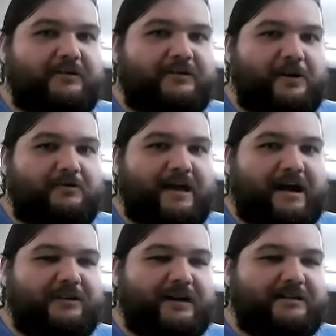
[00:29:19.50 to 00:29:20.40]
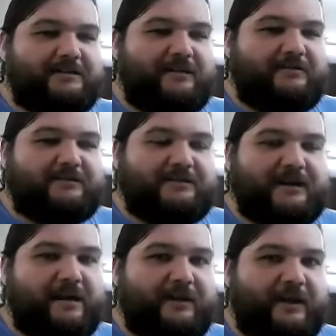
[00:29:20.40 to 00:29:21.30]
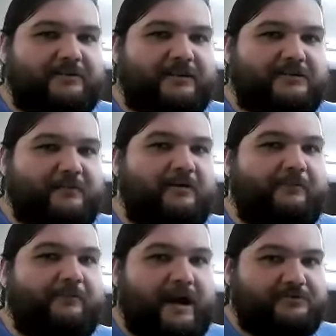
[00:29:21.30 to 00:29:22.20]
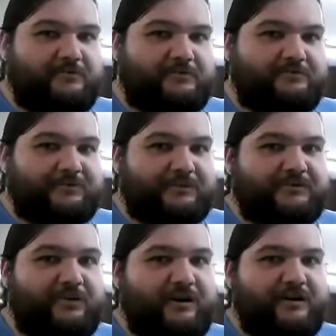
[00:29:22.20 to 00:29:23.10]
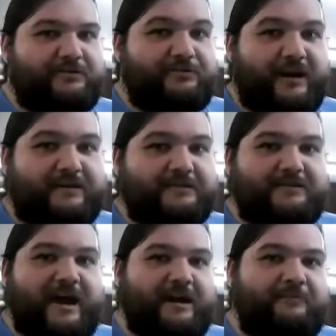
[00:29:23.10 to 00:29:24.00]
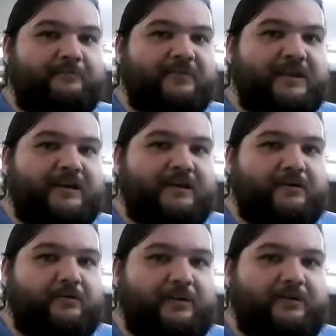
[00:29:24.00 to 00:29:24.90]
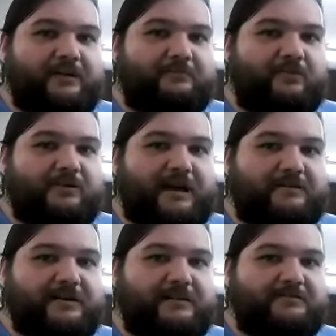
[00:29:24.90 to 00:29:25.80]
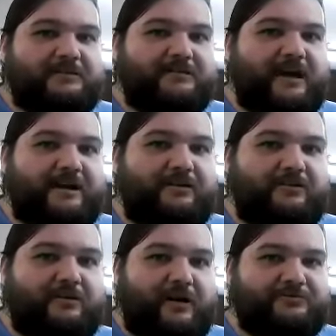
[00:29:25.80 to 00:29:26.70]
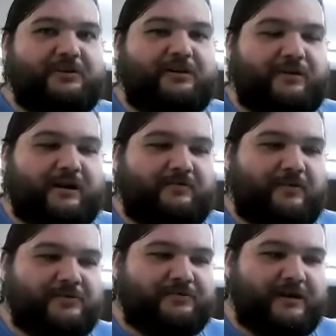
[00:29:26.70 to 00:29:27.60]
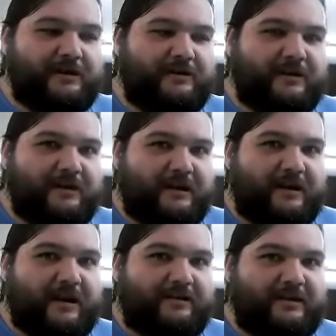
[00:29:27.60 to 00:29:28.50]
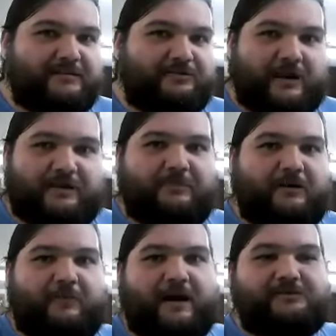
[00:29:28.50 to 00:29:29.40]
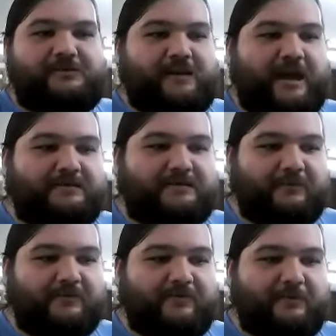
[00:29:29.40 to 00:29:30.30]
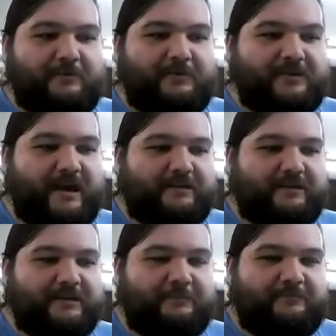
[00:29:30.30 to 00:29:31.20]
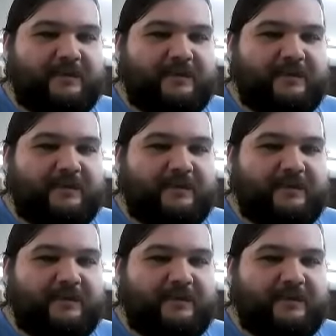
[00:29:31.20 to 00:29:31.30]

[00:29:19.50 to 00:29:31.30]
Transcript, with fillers: You know, nowadays there's the Scouting Heritage Merit Badge, which was just started in 2010 when the Boy Scouts hit their centennial, their 100 year anniversary. And that's a great merit badge to take. Some of you might be taking it.